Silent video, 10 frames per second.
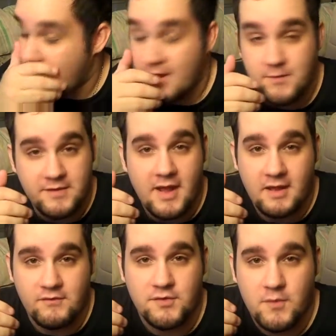it was a
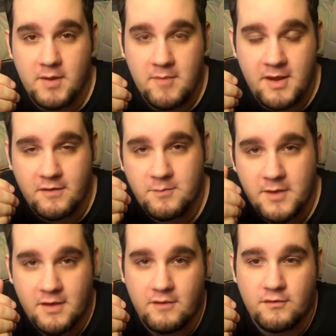hell of a 20 minutes,
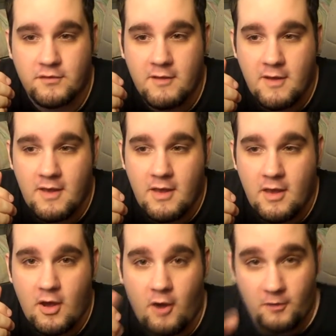because
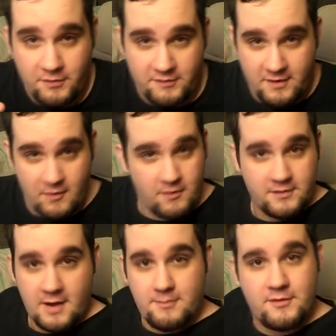all the
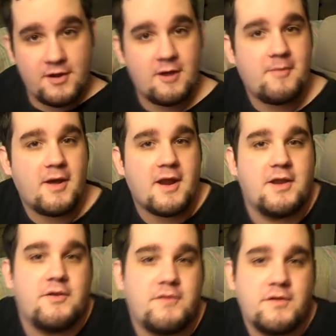stereotypes you hear about on
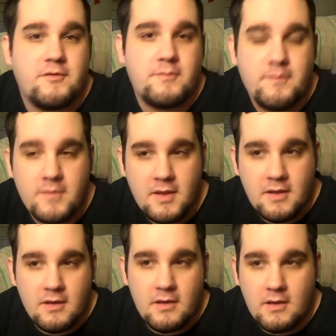YouTube,
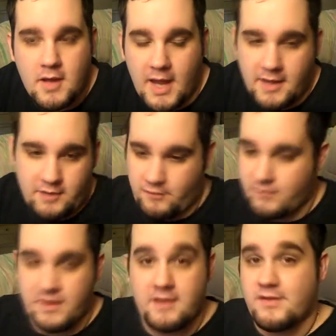and you
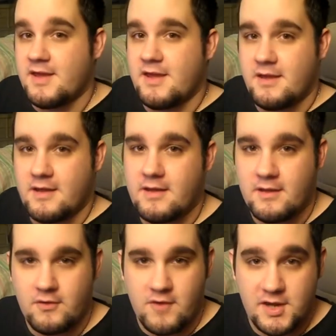see the
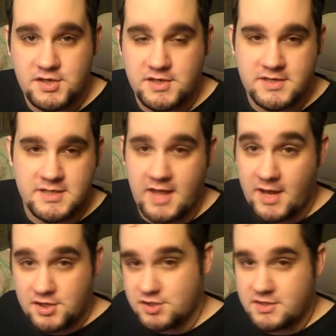
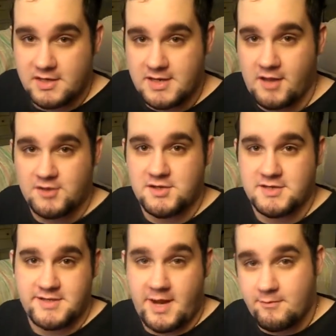creationist / intelligent
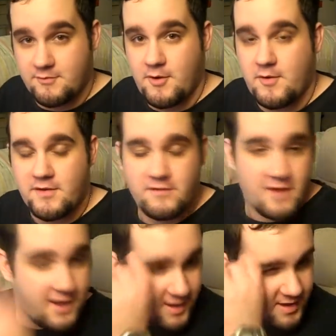design proponents
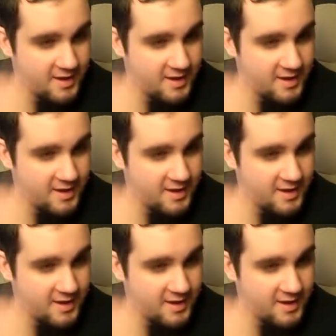say,